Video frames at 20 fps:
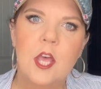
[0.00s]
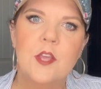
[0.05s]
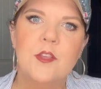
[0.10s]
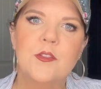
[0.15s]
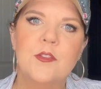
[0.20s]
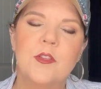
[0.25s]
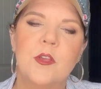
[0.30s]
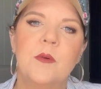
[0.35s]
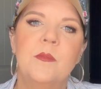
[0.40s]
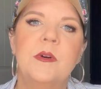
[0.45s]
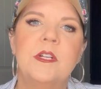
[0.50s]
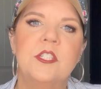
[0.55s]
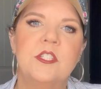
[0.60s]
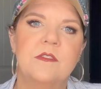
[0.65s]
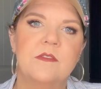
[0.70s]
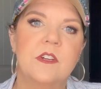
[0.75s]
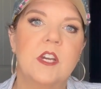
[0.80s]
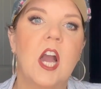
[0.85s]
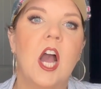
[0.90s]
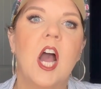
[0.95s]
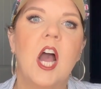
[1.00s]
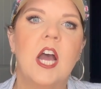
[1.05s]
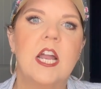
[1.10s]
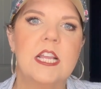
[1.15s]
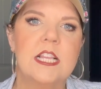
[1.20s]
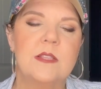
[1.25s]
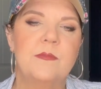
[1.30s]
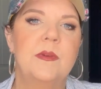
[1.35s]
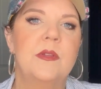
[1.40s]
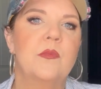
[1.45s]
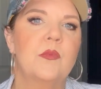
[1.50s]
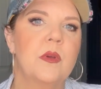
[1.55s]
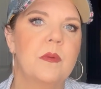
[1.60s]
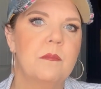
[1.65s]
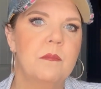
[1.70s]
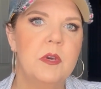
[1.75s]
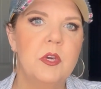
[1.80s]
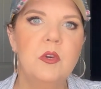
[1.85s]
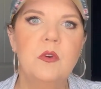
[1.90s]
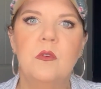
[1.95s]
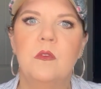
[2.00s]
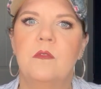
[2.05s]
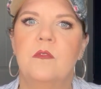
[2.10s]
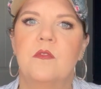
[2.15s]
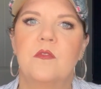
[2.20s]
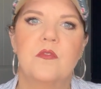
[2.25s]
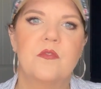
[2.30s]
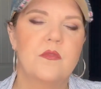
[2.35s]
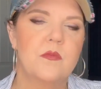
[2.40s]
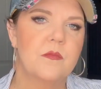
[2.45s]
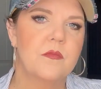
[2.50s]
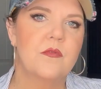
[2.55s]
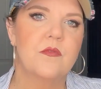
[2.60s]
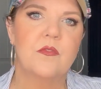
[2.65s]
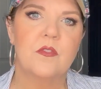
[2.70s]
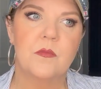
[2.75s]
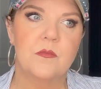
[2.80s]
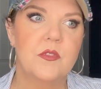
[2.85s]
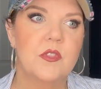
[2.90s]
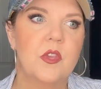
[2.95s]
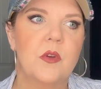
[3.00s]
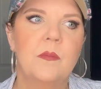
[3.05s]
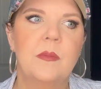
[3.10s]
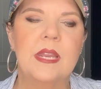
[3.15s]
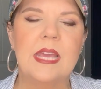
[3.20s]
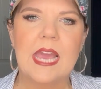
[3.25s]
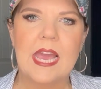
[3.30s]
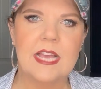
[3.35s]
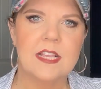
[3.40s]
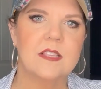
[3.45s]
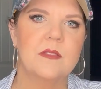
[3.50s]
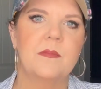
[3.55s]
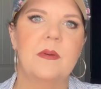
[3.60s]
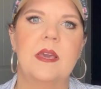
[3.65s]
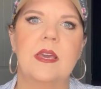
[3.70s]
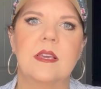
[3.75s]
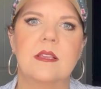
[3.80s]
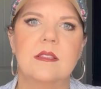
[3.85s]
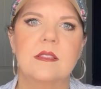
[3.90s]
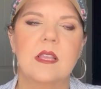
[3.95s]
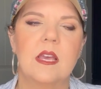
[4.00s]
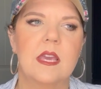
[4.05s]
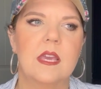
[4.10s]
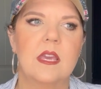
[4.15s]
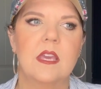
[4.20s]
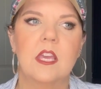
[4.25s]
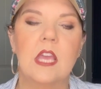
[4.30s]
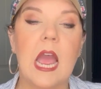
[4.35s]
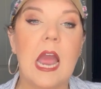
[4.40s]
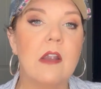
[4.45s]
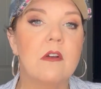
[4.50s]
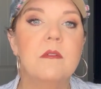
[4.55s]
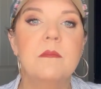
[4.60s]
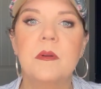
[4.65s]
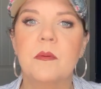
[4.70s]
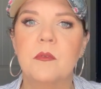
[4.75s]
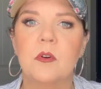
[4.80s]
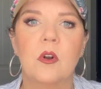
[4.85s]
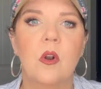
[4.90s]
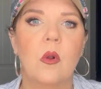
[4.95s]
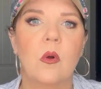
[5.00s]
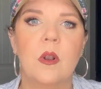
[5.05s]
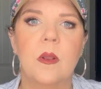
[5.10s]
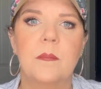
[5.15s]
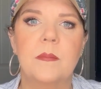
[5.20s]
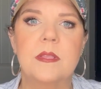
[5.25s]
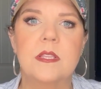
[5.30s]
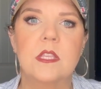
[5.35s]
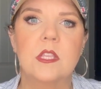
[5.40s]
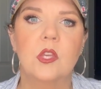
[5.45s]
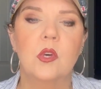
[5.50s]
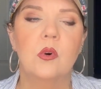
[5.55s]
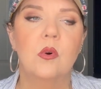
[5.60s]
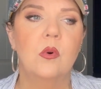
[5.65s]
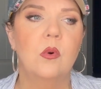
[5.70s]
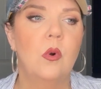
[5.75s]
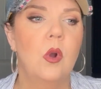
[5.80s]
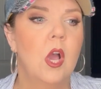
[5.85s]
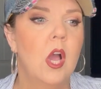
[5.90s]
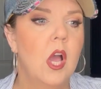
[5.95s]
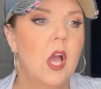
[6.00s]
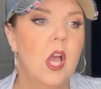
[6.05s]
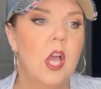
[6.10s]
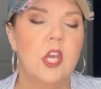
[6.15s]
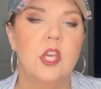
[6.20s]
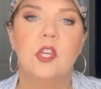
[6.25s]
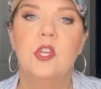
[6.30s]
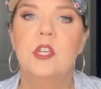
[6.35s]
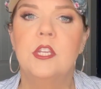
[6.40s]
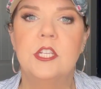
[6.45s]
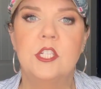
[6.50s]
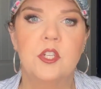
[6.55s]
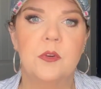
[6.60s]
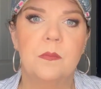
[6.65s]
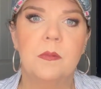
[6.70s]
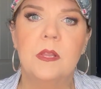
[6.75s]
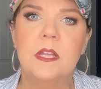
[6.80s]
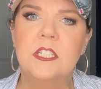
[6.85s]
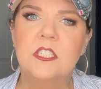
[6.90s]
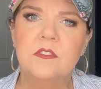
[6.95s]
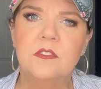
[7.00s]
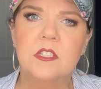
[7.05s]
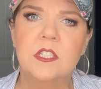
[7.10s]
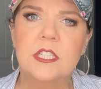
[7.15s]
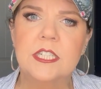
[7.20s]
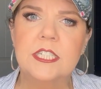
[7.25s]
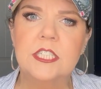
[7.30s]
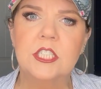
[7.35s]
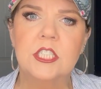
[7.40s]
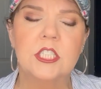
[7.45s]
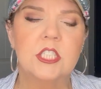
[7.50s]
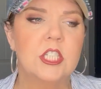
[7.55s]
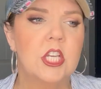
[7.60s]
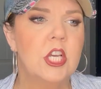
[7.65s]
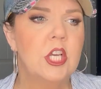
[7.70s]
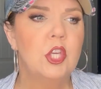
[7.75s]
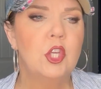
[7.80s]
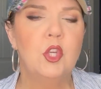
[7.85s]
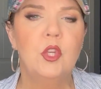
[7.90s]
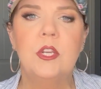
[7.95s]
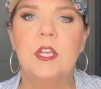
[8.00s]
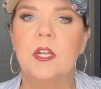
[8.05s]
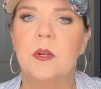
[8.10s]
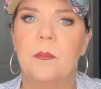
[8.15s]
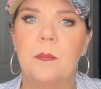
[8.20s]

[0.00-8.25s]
so much of God has been removed from so many aspects. Like, I remember growing up in school, you did your Pledge of Allegiance, you did a